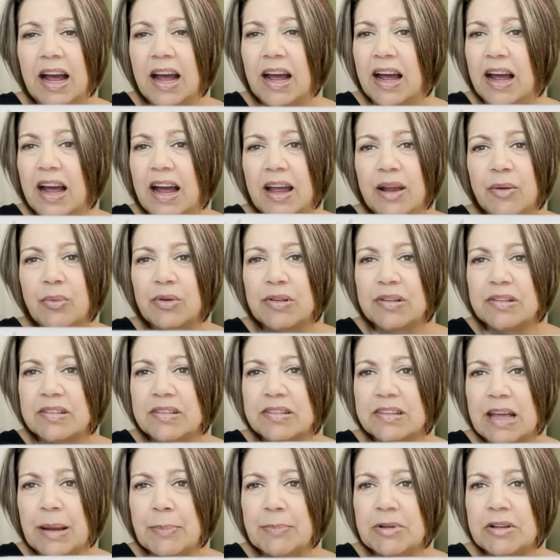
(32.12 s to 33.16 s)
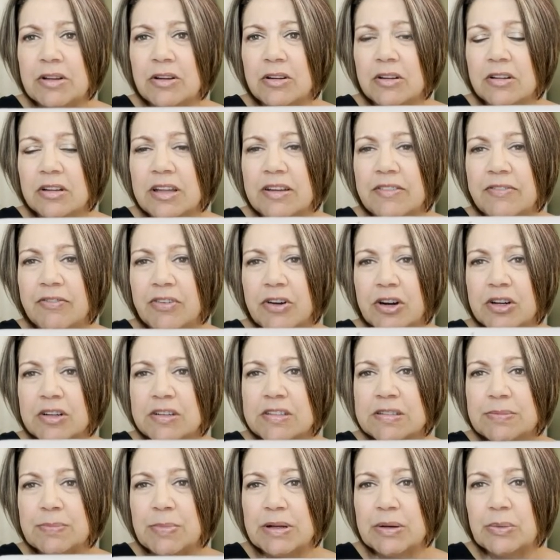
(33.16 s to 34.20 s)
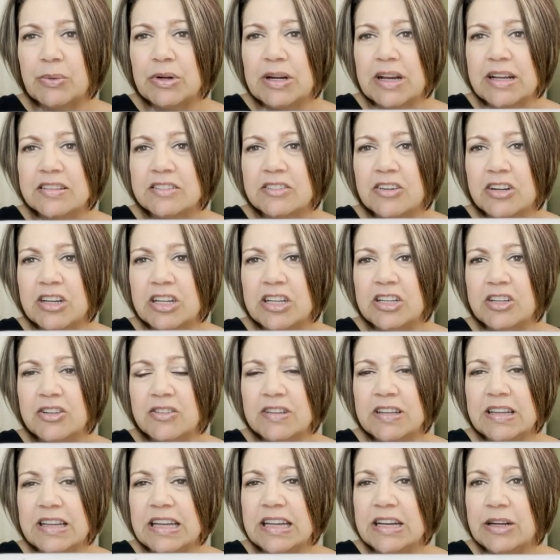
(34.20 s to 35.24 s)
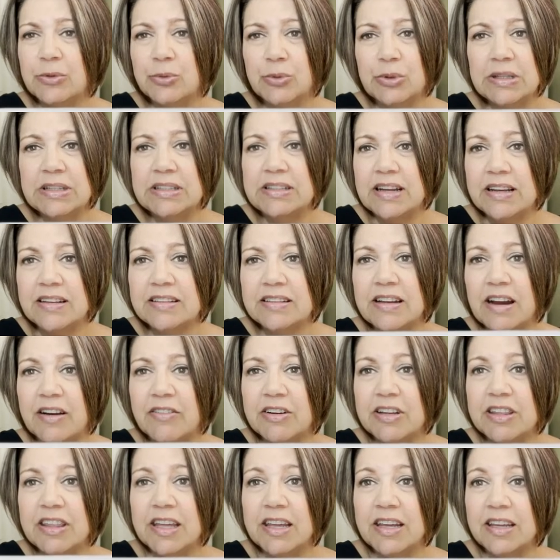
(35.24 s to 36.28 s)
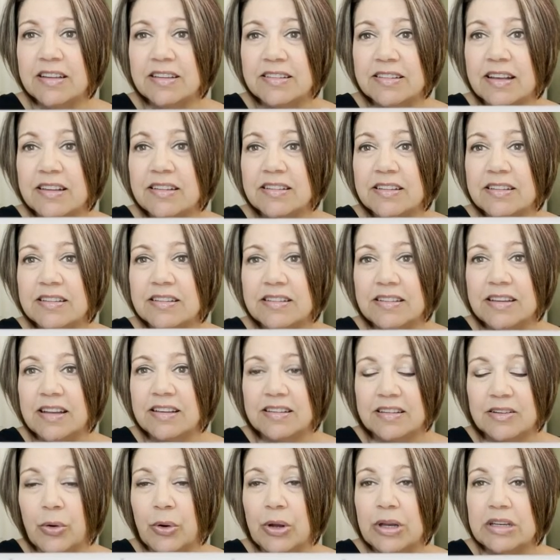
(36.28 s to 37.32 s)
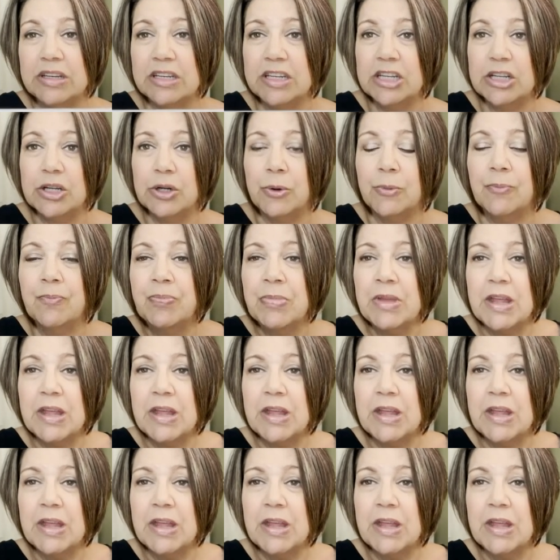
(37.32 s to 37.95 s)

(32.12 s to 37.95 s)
I was skeptical at first, but when I started using it, it really does everything it says it's going to do.